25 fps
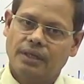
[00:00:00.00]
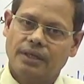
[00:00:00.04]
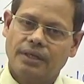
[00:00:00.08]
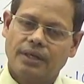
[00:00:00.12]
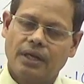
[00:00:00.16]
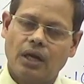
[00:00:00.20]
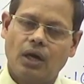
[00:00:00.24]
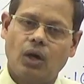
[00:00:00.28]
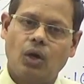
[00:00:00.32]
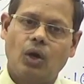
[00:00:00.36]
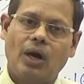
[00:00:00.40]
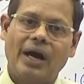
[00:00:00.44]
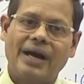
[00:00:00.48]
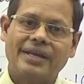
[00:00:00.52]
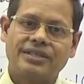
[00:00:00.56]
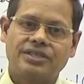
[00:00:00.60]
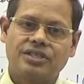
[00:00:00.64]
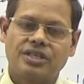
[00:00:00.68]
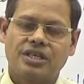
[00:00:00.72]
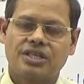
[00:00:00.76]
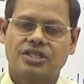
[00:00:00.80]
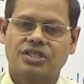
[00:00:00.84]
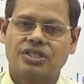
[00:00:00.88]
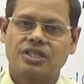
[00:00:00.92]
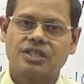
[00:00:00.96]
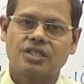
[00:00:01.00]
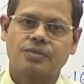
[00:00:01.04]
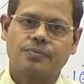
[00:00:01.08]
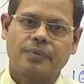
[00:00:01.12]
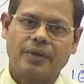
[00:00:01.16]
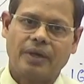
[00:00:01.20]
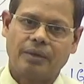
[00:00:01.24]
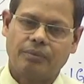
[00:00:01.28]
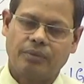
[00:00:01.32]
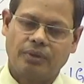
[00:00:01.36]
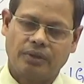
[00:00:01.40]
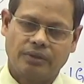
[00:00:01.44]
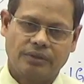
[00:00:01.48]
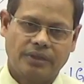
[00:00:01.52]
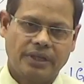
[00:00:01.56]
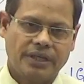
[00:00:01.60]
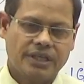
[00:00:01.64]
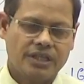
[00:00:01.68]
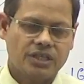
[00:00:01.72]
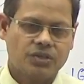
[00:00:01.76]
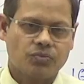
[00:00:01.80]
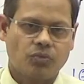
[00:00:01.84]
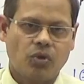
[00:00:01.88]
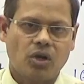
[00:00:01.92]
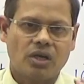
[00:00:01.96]
Now IGST is payable. That
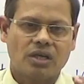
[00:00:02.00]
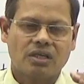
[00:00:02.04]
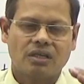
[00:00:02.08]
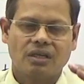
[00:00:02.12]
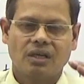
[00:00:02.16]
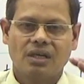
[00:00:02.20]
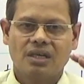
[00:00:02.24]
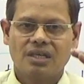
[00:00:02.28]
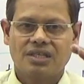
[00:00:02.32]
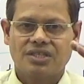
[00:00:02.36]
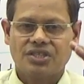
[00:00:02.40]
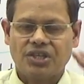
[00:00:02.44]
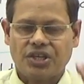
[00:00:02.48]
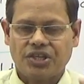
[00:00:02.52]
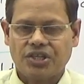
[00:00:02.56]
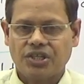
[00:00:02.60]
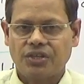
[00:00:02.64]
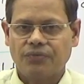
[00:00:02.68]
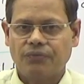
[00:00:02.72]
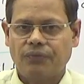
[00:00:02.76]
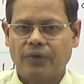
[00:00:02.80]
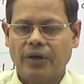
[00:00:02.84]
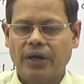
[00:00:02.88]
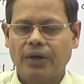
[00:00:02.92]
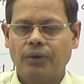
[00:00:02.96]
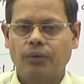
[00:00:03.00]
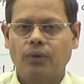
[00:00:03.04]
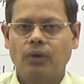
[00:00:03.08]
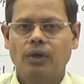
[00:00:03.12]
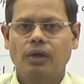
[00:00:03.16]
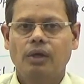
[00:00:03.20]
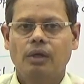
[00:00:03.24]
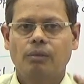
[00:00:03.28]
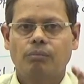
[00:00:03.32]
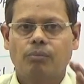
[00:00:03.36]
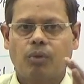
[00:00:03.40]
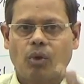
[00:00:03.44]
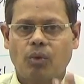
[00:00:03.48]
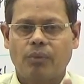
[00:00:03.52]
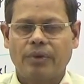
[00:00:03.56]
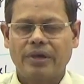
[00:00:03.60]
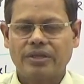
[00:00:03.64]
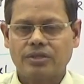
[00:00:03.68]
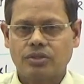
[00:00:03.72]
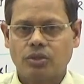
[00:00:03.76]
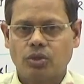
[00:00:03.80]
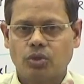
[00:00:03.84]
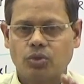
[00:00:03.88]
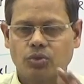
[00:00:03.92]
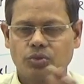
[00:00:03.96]
is what section 5,
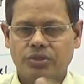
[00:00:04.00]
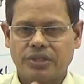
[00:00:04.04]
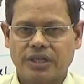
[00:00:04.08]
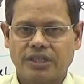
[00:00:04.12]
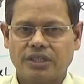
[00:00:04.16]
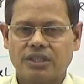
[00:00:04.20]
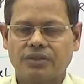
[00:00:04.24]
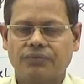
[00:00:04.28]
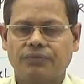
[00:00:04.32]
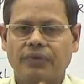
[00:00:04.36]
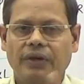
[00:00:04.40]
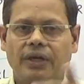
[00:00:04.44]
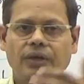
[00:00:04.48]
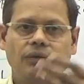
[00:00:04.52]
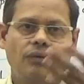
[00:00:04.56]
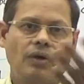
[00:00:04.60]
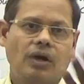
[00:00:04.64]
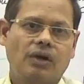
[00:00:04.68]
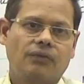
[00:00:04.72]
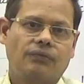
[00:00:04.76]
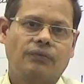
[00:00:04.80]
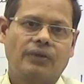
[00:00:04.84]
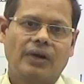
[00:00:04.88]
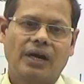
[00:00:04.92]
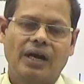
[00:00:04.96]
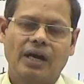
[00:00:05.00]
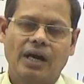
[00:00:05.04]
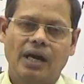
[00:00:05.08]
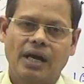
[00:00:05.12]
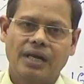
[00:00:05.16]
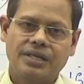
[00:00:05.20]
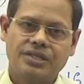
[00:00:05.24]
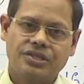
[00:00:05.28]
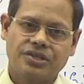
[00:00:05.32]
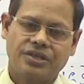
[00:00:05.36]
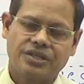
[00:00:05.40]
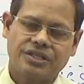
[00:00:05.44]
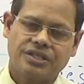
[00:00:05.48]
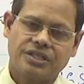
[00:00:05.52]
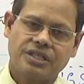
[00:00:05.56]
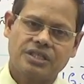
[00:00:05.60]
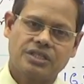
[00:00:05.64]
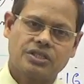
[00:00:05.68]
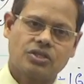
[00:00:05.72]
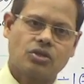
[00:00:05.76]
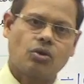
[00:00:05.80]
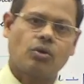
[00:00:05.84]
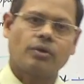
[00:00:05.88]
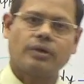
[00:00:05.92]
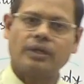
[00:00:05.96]
proviso to section 5 of IGST
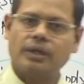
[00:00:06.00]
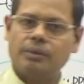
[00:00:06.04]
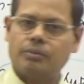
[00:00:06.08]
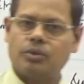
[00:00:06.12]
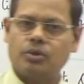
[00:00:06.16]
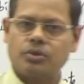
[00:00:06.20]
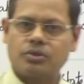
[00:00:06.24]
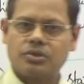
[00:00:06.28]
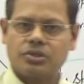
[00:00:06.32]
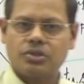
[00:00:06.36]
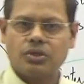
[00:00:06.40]
is talking about.